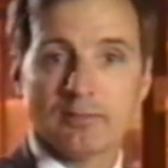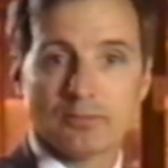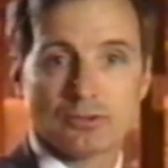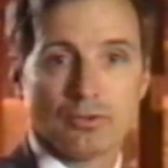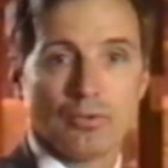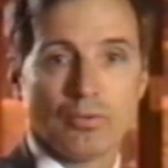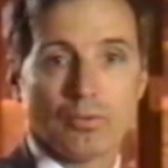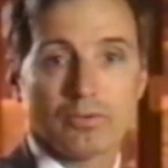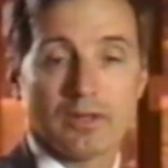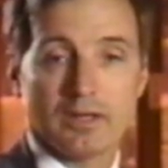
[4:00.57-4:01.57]
them to
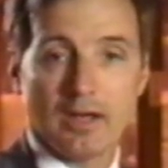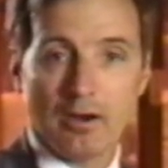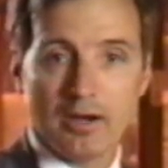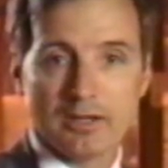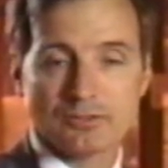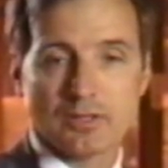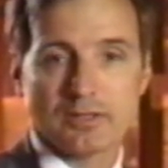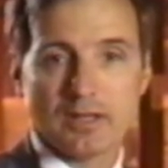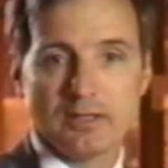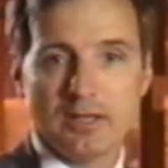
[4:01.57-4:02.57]
the areas that
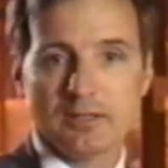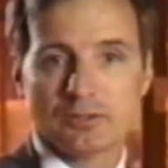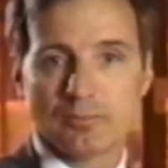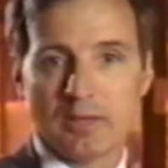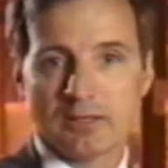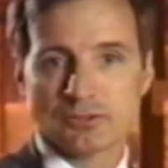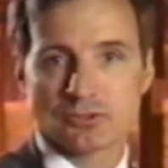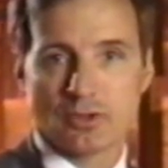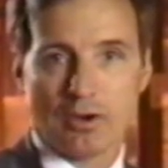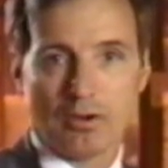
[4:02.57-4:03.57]
they needed to be
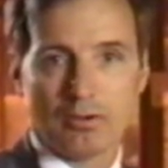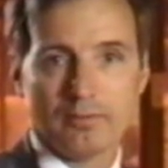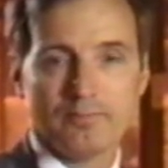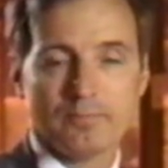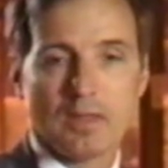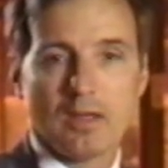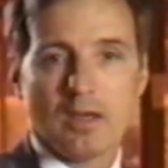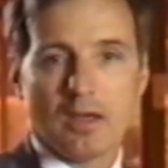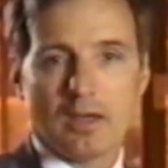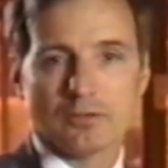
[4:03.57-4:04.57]
installed
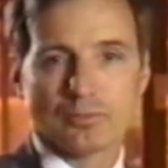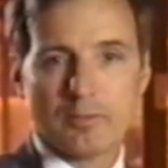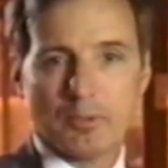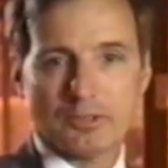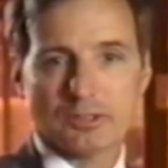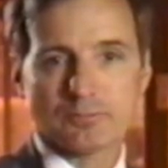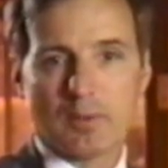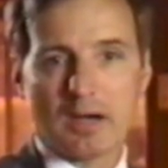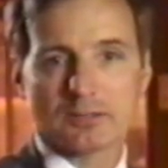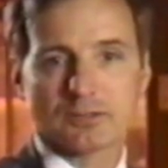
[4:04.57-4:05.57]
as we put this
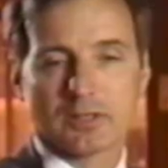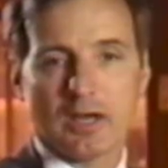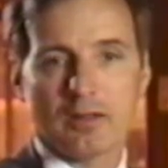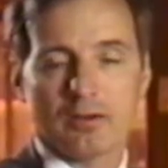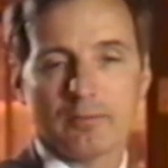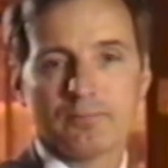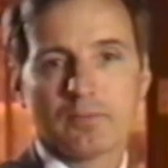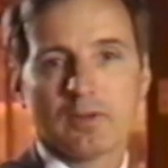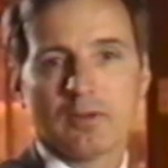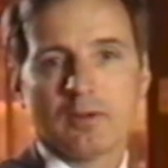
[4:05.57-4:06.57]
box together.
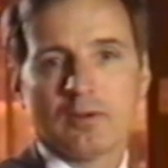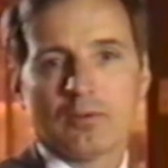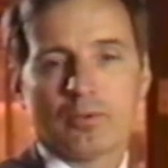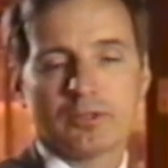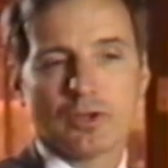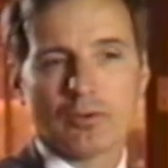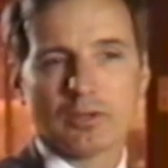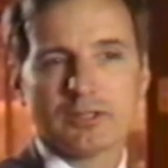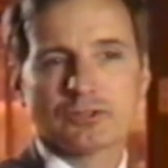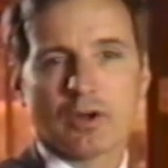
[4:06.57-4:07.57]
We
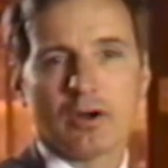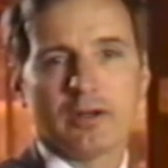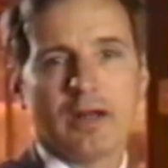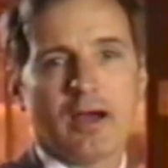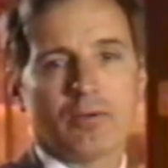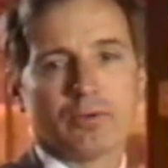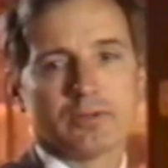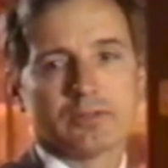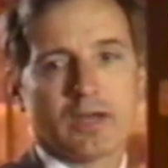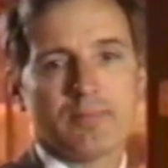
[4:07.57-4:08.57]
totally started out with
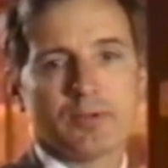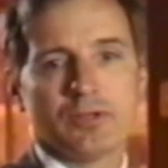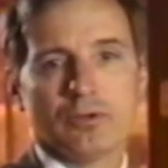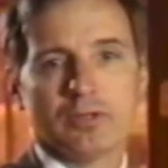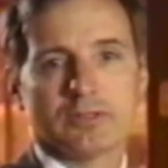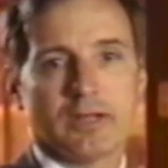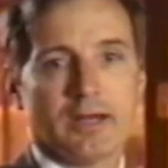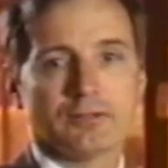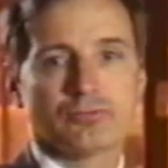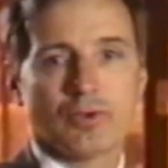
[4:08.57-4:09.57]
a type of unit that
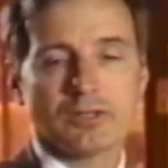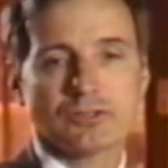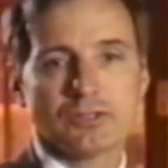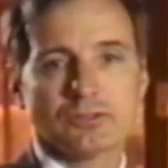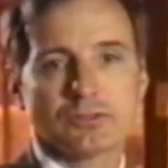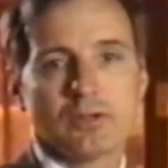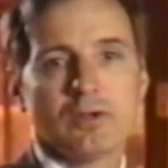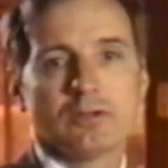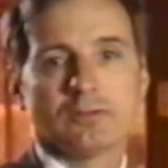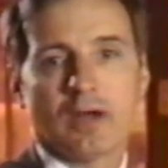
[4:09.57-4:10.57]
had
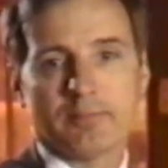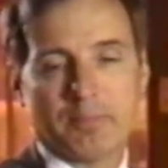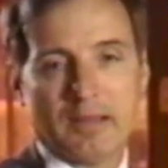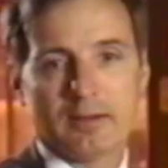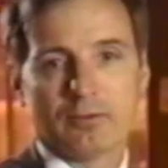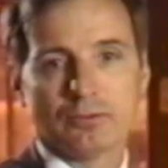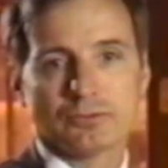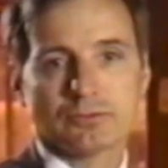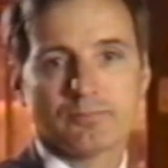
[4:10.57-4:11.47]
trusses, not panels.